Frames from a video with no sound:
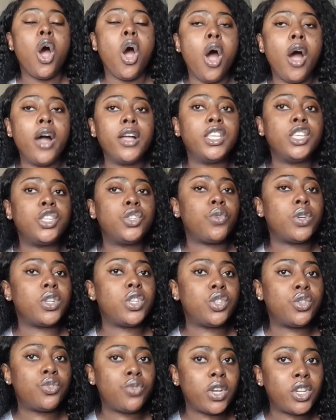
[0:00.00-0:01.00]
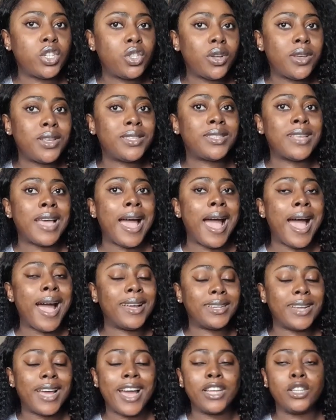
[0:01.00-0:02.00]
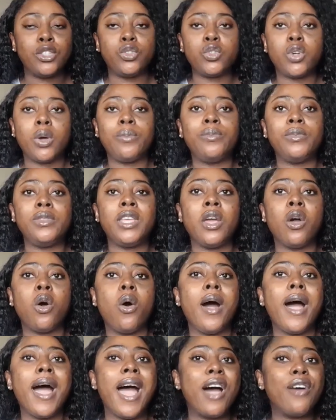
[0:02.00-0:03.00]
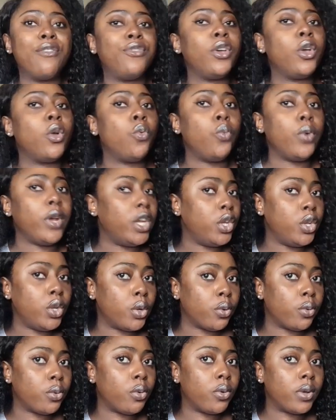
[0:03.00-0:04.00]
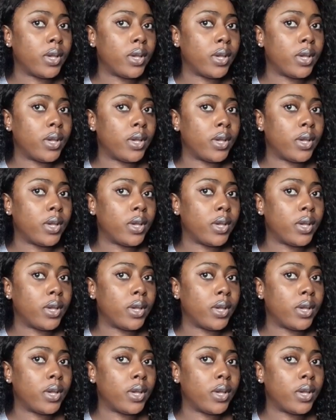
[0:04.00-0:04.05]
all these registrations, add and drop, they all have a window.